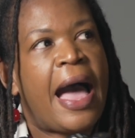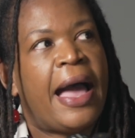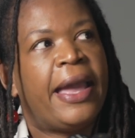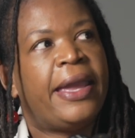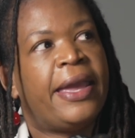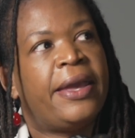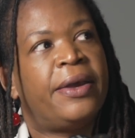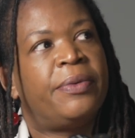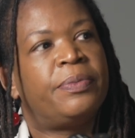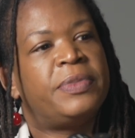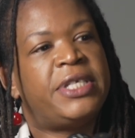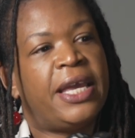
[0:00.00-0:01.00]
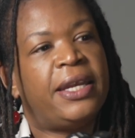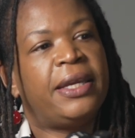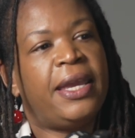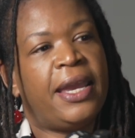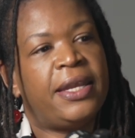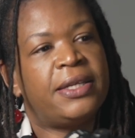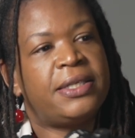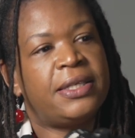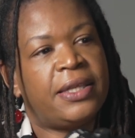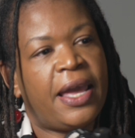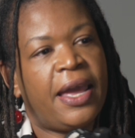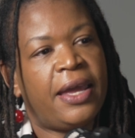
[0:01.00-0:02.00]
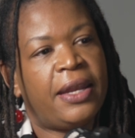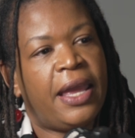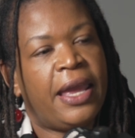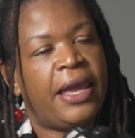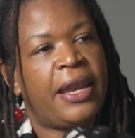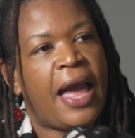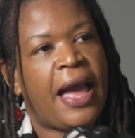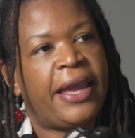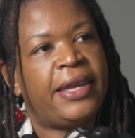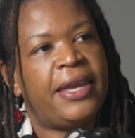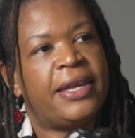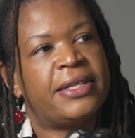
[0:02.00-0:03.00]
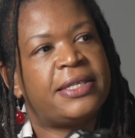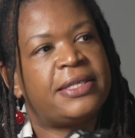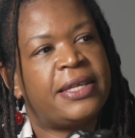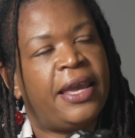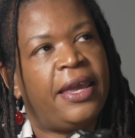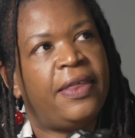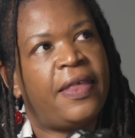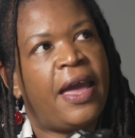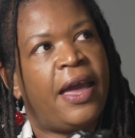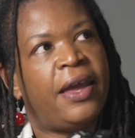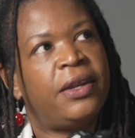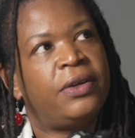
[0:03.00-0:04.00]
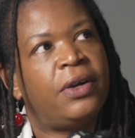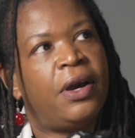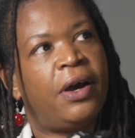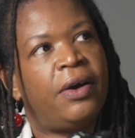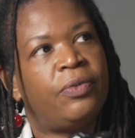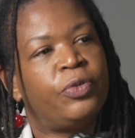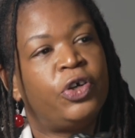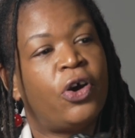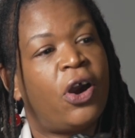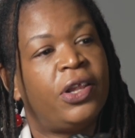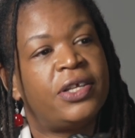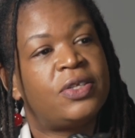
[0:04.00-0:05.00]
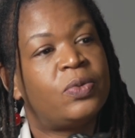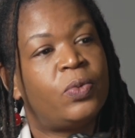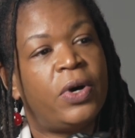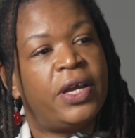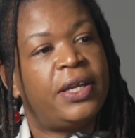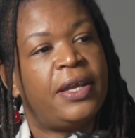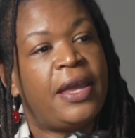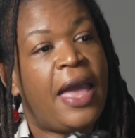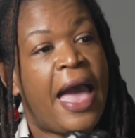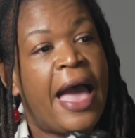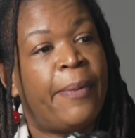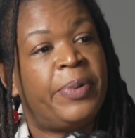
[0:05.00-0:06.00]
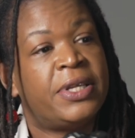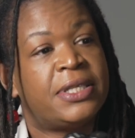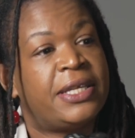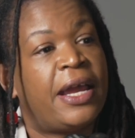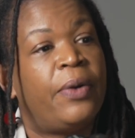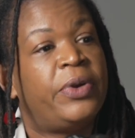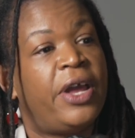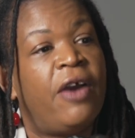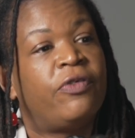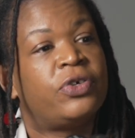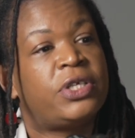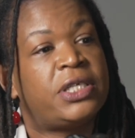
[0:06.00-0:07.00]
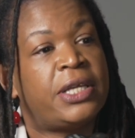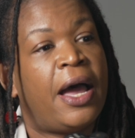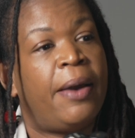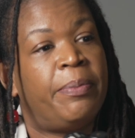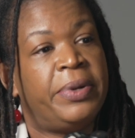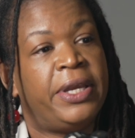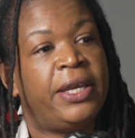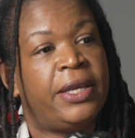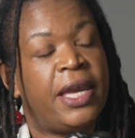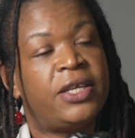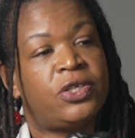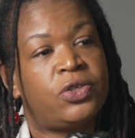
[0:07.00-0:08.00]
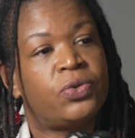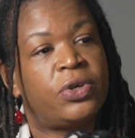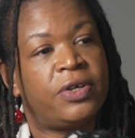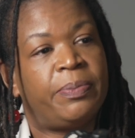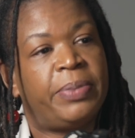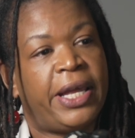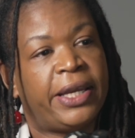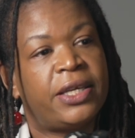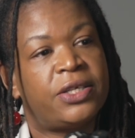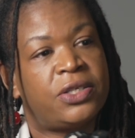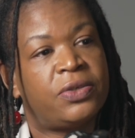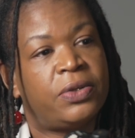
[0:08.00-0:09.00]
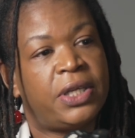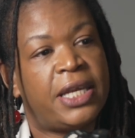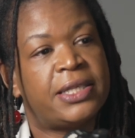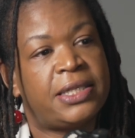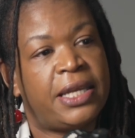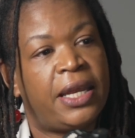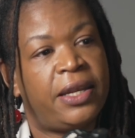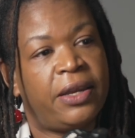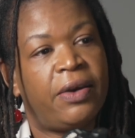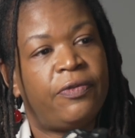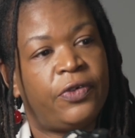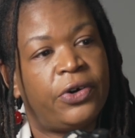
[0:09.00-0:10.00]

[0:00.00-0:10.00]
I am dedicated to that. And I can't say that regardless of what happens, that I would ever stop being a steward of Black history and standing up for it.